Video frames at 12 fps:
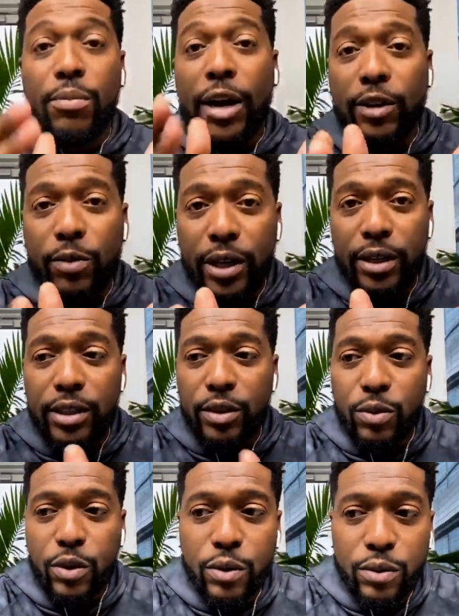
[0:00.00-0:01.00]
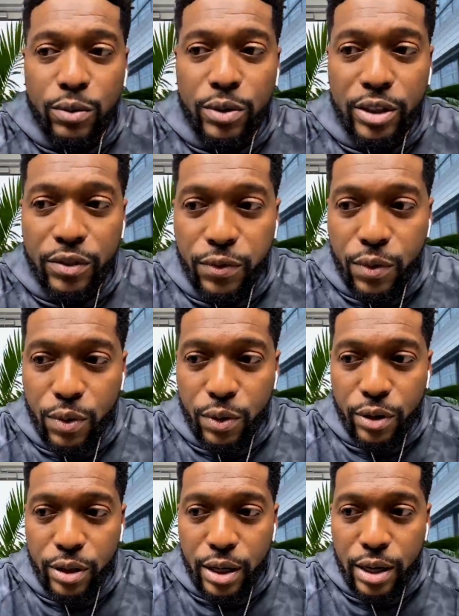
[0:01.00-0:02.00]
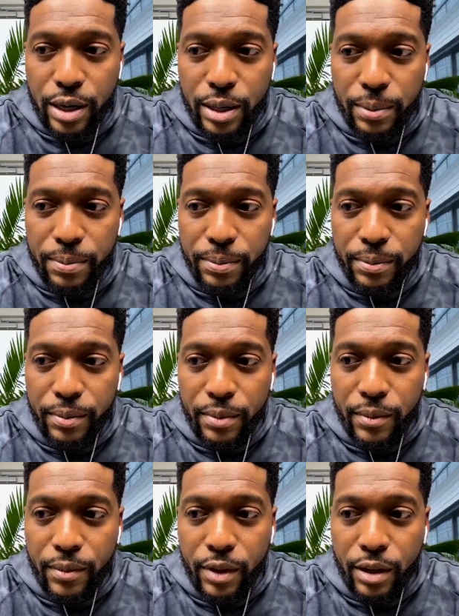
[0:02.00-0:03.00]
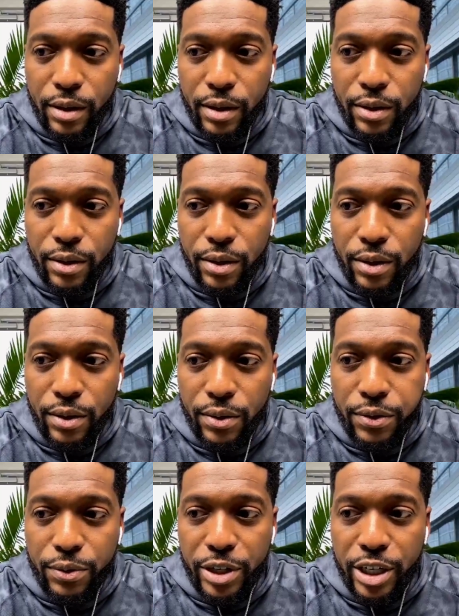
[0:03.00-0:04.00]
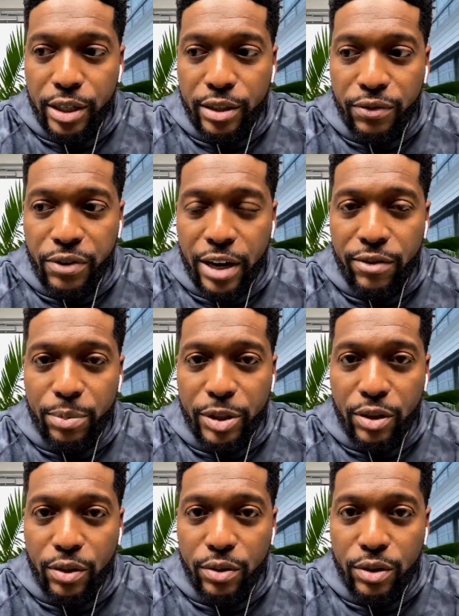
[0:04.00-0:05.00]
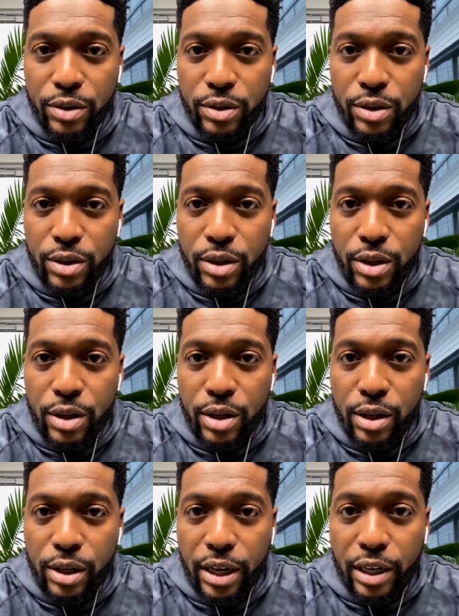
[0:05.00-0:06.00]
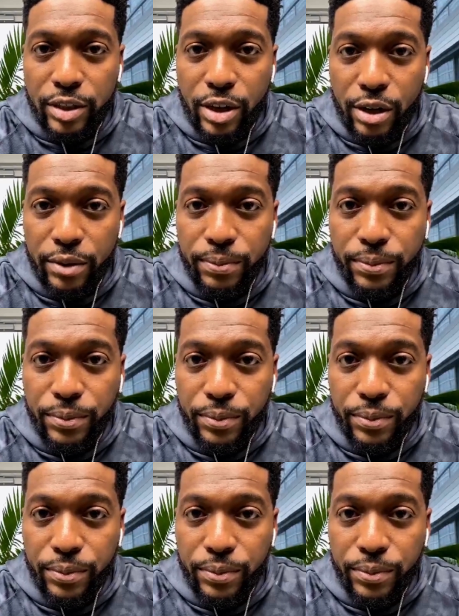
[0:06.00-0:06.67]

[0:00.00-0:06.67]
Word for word: And by the way, this role was for um, three to five episodes, mm. okay. a guest star.